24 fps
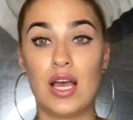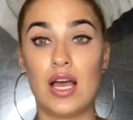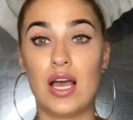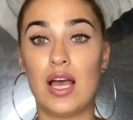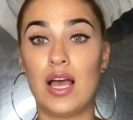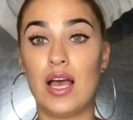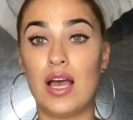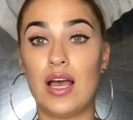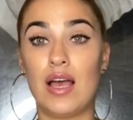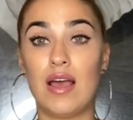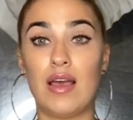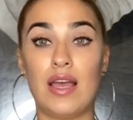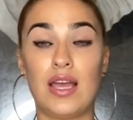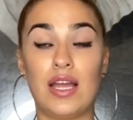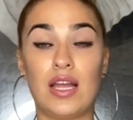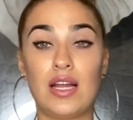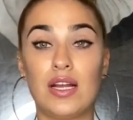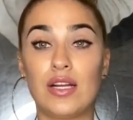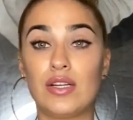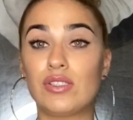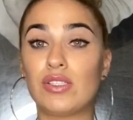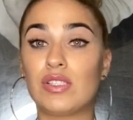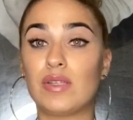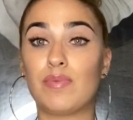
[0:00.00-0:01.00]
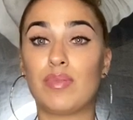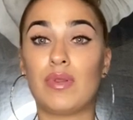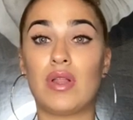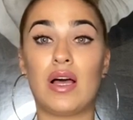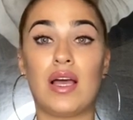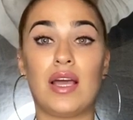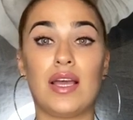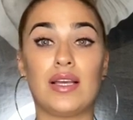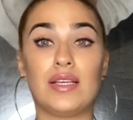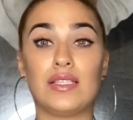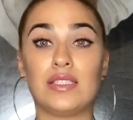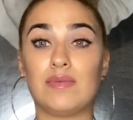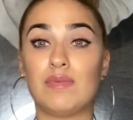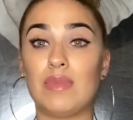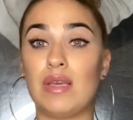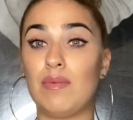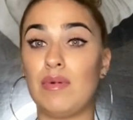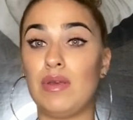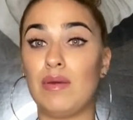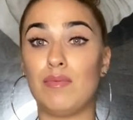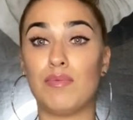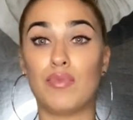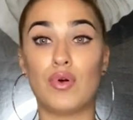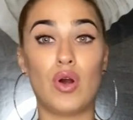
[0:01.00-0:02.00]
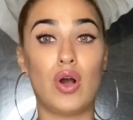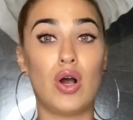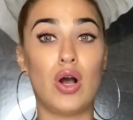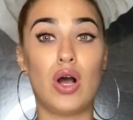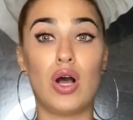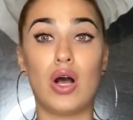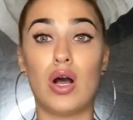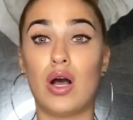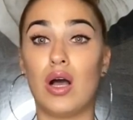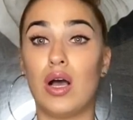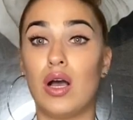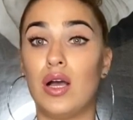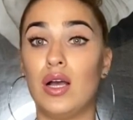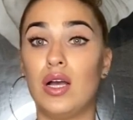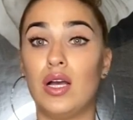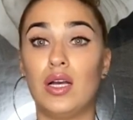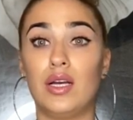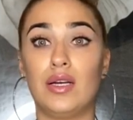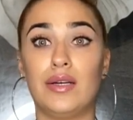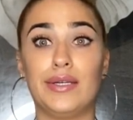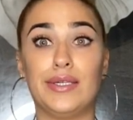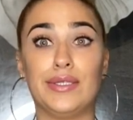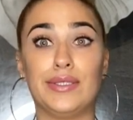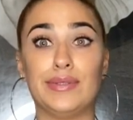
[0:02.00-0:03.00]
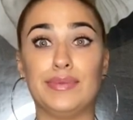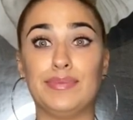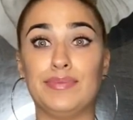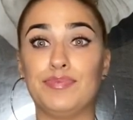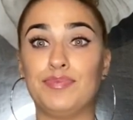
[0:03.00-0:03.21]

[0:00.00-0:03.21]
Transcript: hair supplies, maybe bra,